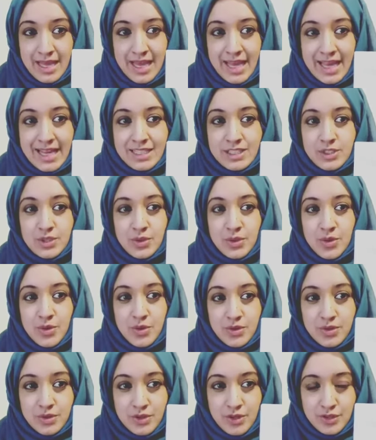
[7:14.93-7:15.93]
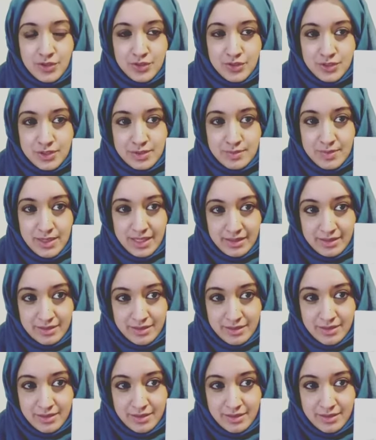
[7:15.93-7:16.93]
It's your unconscious mind,
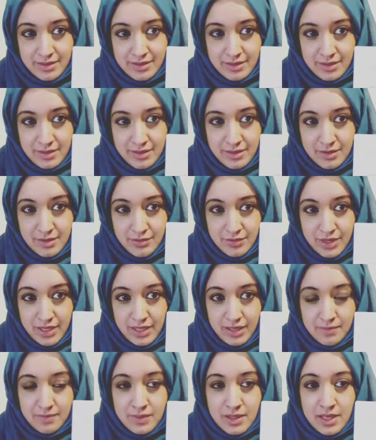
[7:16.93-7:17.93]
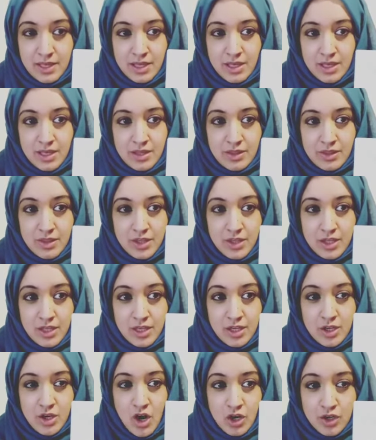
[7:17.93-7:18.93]
right? The
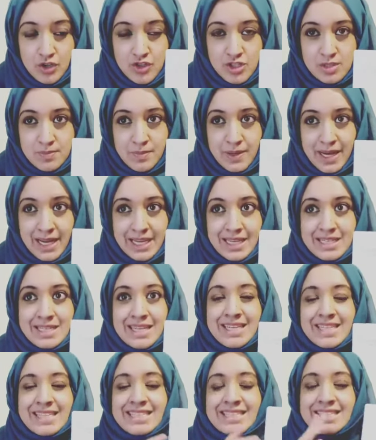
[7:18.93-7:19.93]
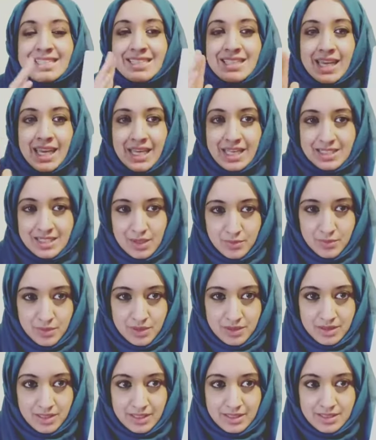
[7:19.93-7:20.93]
conscious mind says, I
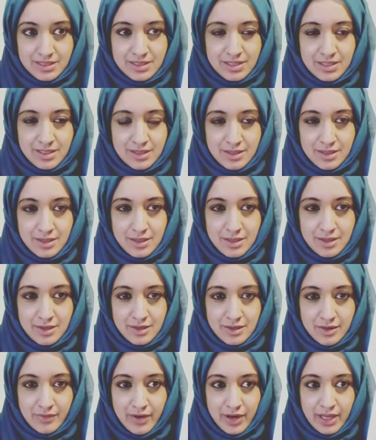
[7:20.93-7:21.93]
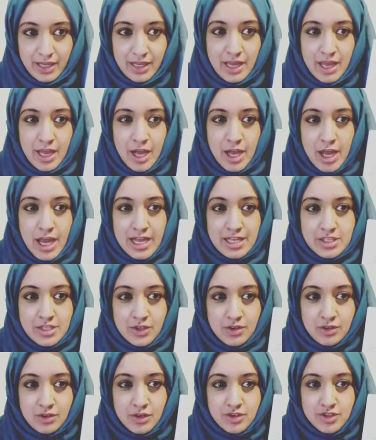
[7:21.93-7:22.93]
want this, right? It's the
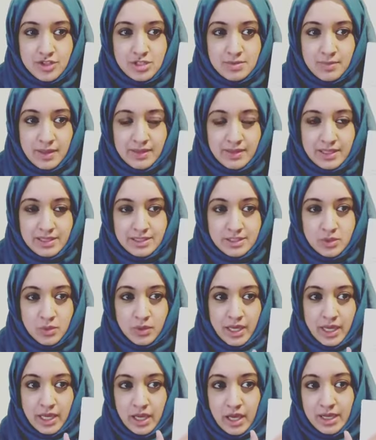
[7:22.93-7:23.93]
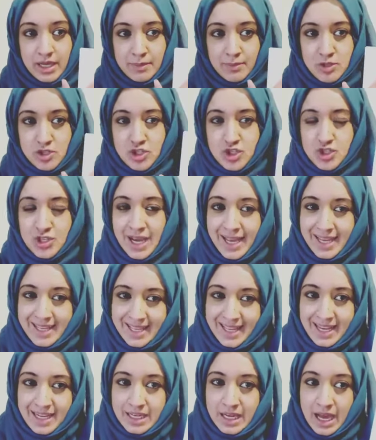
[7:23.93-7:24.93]
unconscious mind that says, okay, let me just check
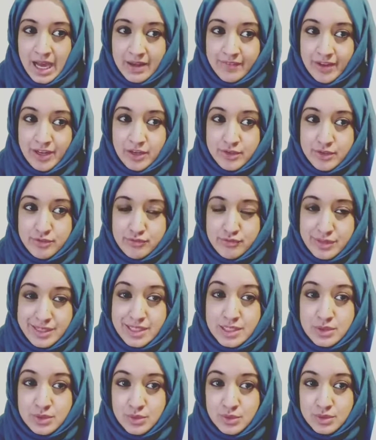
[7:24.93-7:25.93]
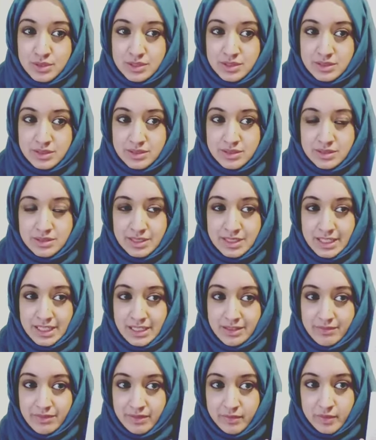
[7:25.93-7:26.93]
in. Have I got the resources to
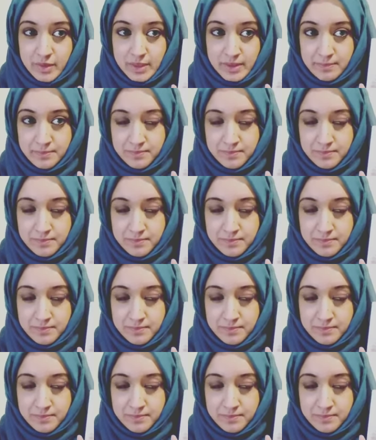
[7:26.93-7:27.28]
give you it?